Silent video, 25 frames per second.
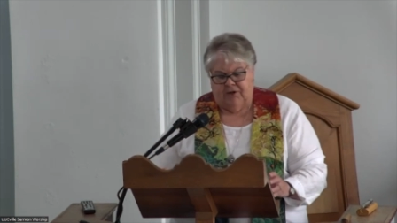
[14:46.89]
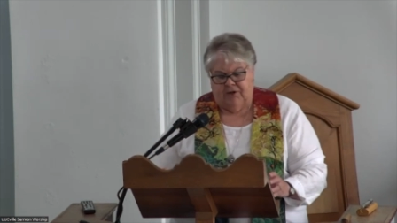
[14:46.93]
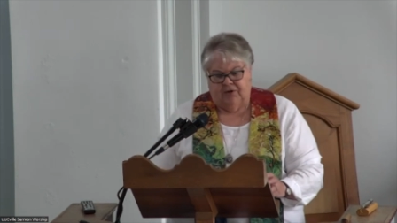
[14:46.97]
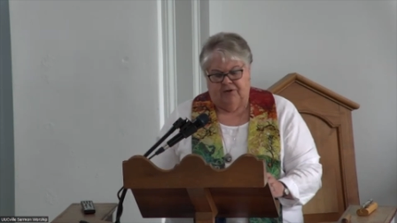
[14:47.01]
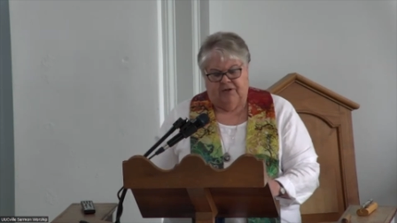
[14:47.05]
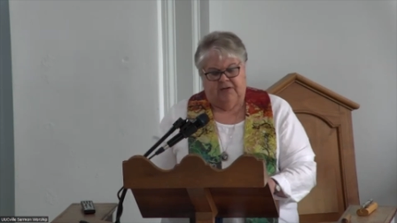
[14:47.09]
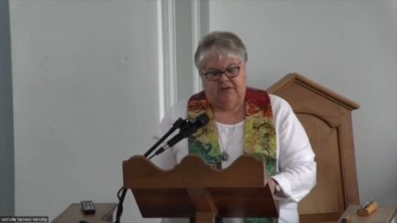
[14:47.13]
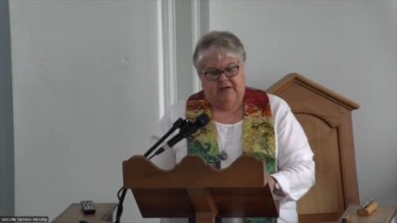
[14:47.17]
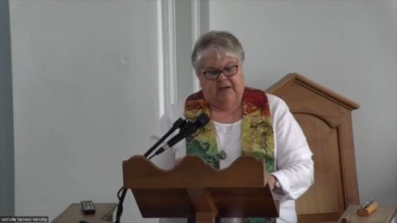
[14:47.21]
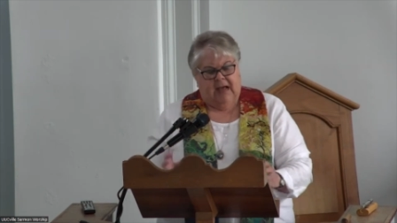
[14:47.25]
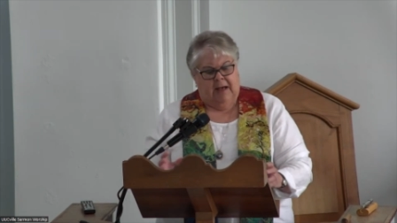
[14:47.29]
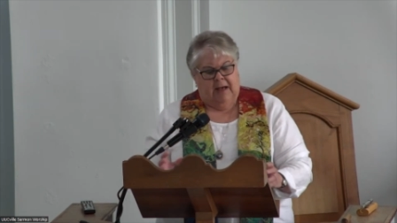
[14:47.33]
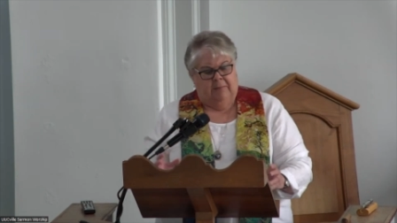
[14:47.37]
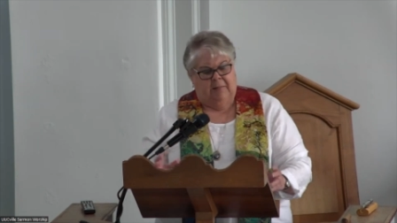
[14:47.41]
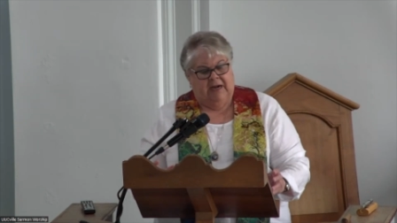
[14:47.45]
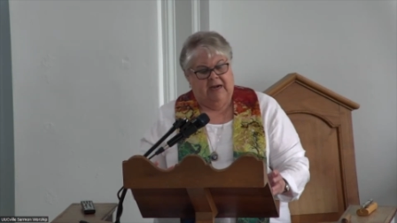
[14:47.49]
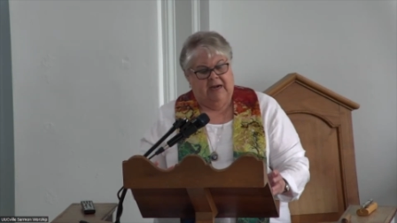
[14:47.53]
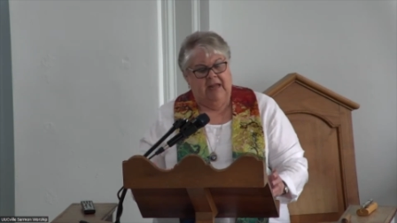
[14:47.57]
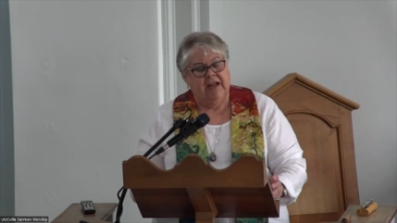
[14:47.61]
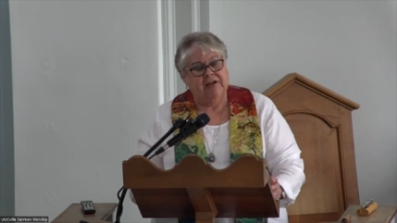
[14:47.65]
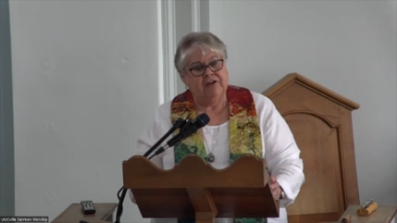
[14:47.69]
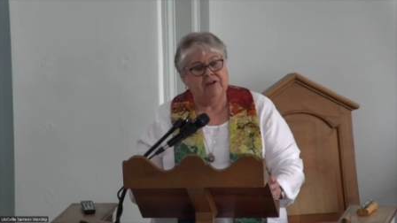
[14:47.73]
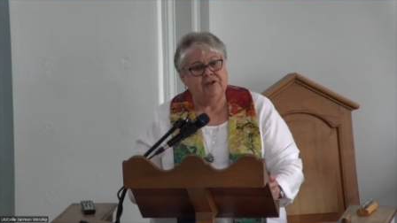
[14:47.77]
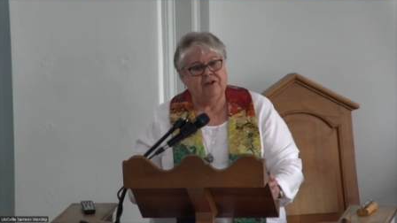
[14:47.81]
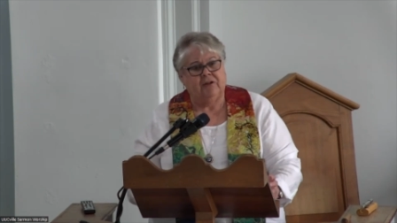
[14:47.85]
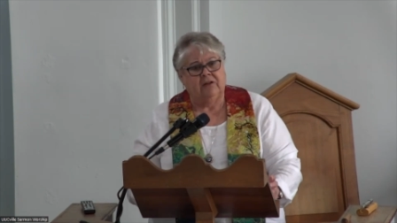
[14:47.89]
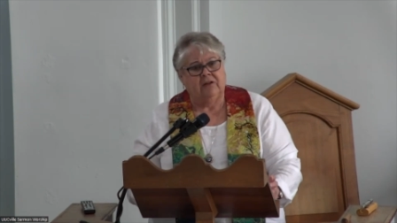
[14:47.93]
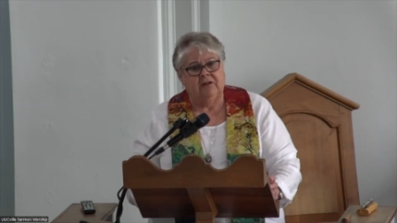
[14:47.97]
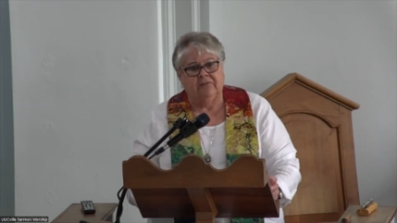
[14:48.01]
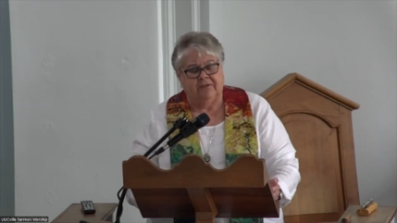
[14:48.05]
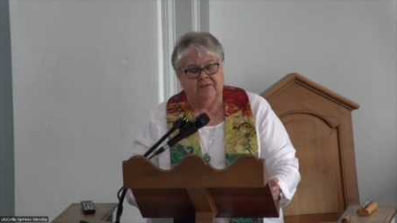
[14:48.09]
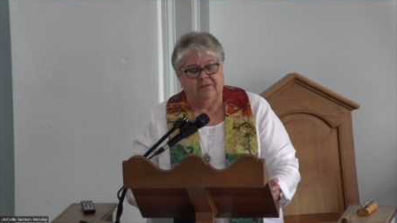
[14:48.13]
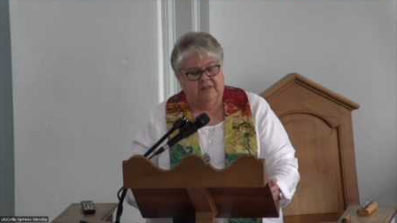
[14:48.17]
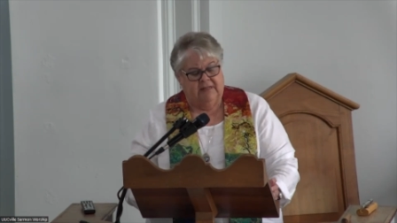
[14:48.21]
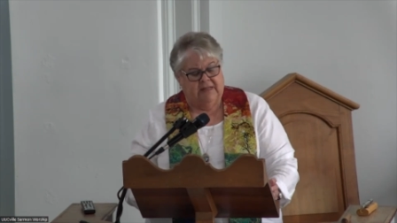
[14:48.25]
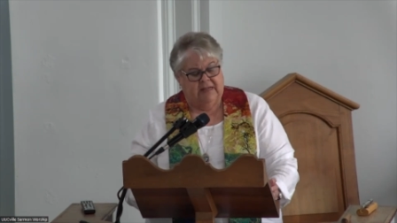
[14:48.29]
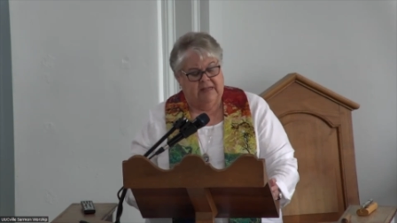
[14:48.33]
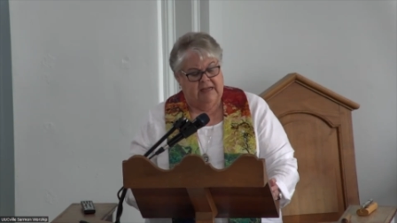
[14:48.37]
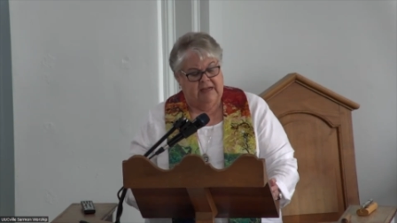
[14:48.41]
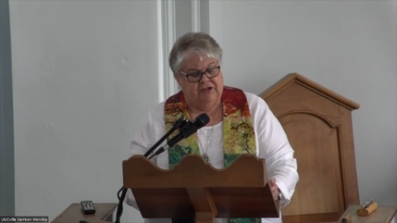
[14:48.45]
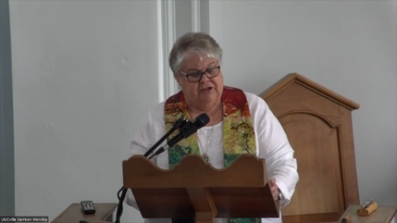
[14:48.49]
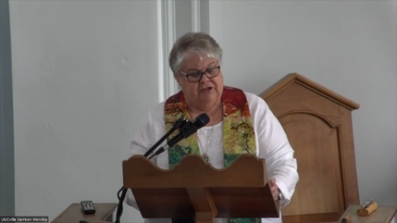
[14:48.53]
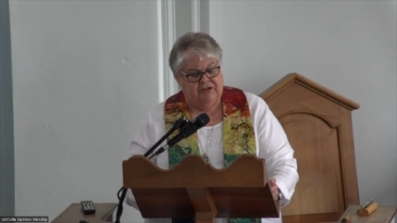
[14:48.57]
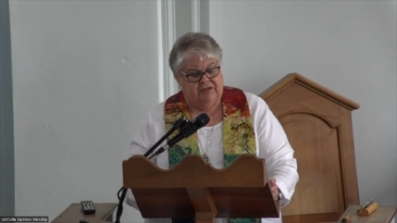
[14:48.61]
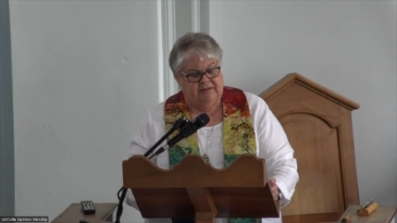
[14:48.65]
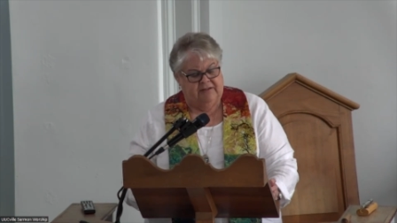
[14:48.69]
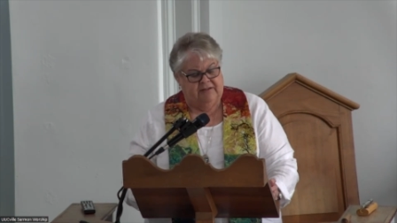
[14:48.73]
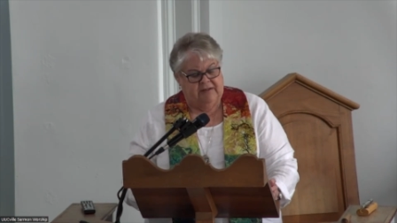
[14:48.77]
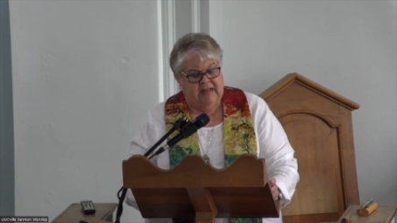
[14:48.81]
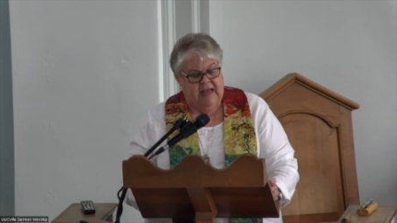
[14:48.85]
your denominational
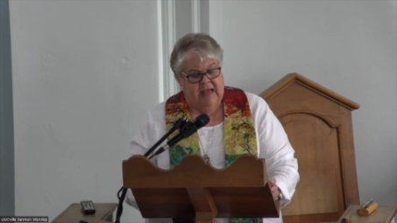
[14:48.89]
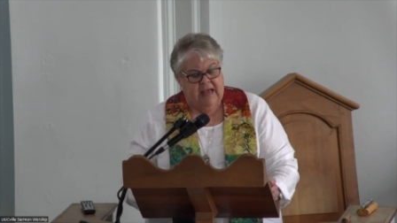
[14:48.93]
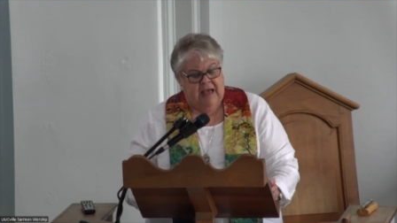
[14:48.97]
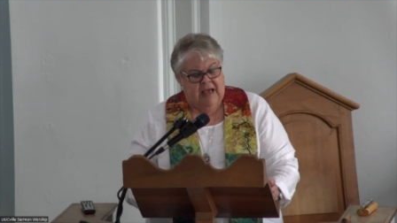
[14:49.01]
affiliations,